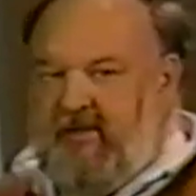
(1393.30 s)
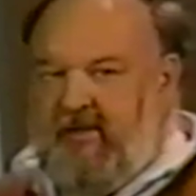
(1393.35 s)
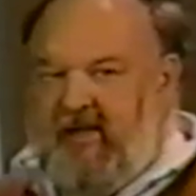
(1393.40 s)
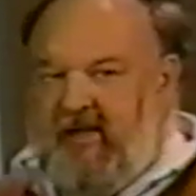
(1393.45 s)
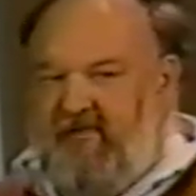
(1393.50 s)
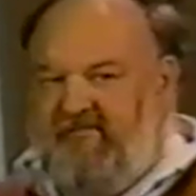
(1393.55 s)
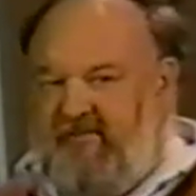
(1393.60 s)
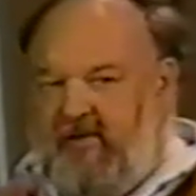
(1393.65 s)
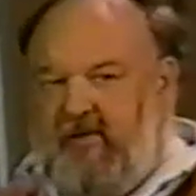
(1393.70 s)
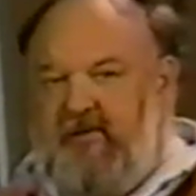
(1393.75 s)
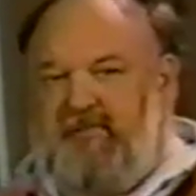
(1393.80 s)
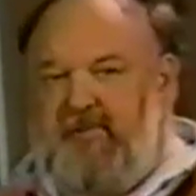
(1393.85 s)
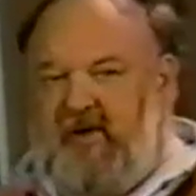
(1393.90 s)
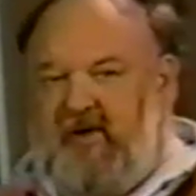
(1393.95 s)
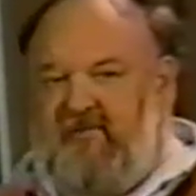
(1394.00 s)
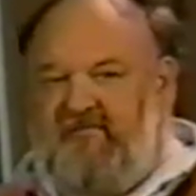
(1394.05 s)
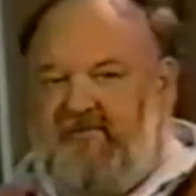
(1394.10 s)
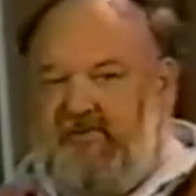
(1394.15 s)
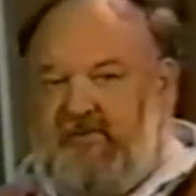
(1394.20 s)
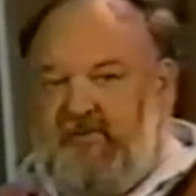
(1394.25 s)
a very
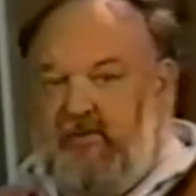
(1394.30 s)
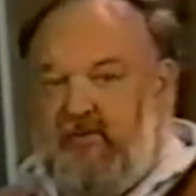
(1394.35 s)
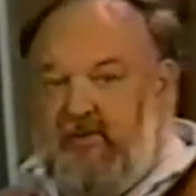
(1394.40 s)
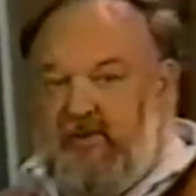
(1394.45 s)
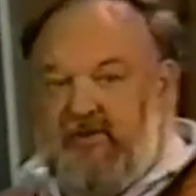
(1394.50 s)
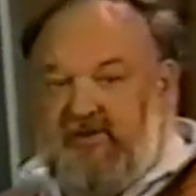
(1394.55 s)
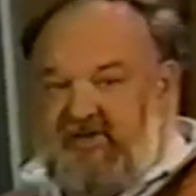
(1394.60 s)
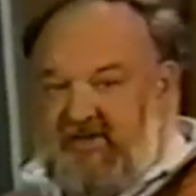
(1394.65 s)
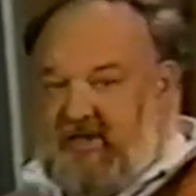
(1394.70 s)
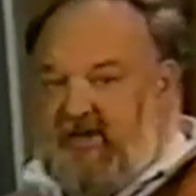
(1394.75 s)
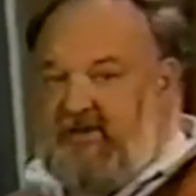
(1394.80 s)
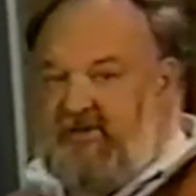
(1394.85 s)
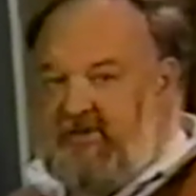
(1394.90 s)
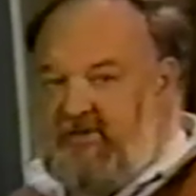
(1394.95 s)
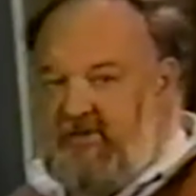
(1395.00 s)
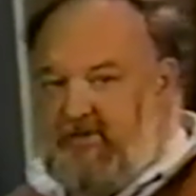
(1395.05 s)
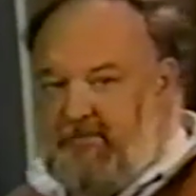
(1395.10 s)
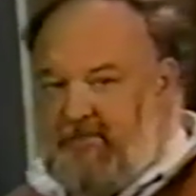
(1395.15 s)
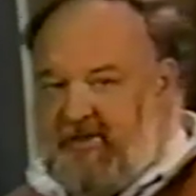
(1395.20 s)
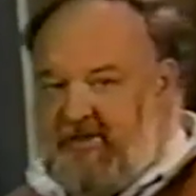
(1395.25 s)
powerful tool in
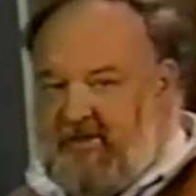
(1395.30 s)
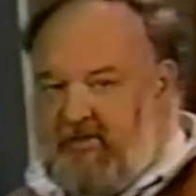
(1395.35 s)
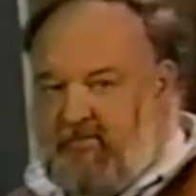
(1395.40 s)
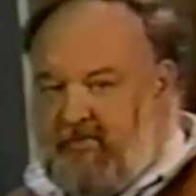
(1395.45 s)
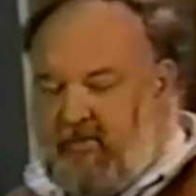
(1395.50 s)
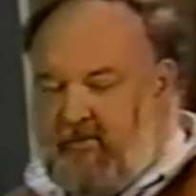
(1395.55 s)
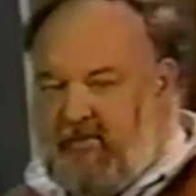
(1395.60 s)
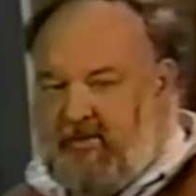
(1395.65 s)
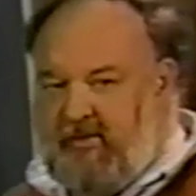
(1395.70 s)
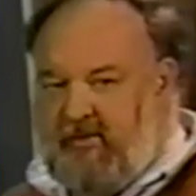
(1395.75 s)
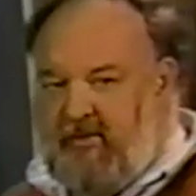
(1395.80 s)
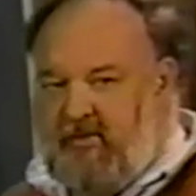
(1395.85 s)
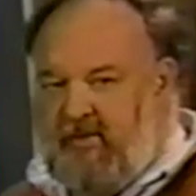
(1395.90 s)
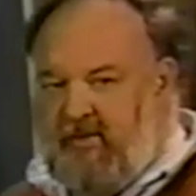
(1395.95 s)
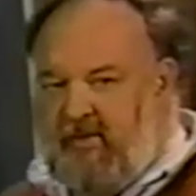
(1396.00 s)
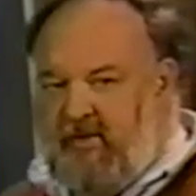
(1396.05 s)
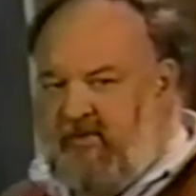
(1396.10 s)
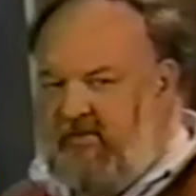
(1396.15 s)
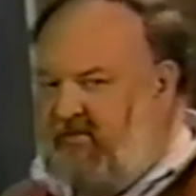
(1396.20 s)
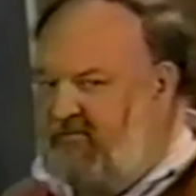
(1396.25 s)
changing your pitching moment.
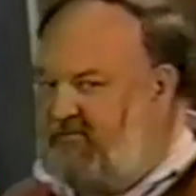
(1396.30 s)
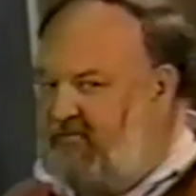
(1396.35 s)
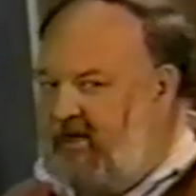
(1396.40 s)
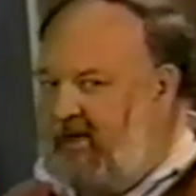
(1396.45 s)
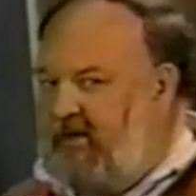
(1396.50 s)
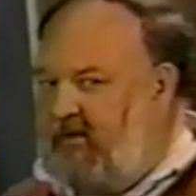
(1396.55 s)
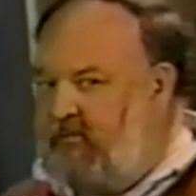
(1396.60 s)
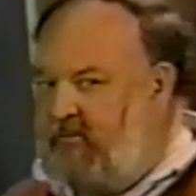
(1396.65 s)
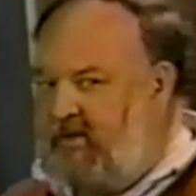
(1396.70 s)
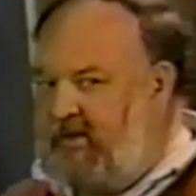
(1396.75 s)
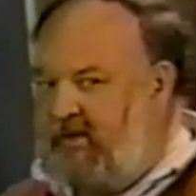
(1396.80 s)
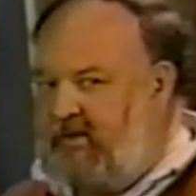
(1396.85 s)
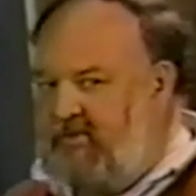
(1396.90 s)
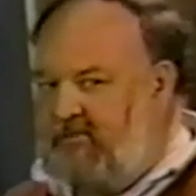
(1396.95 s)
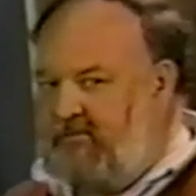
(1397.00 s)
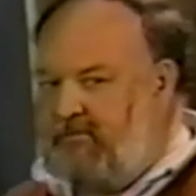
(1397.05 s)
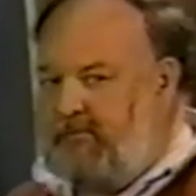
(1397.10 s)
So flying wings